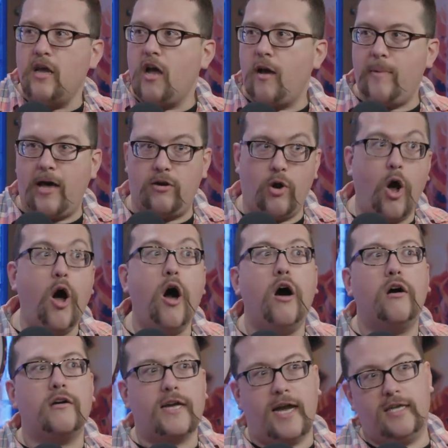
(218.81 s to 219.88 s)
about
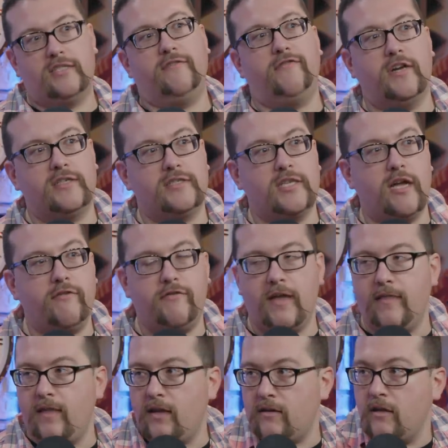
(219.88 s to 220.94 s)
all kinds of fun stuff
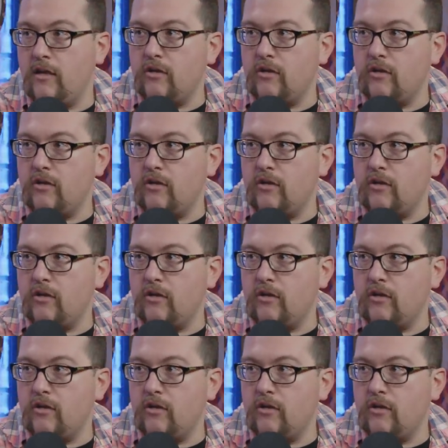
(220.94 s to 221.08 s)
and then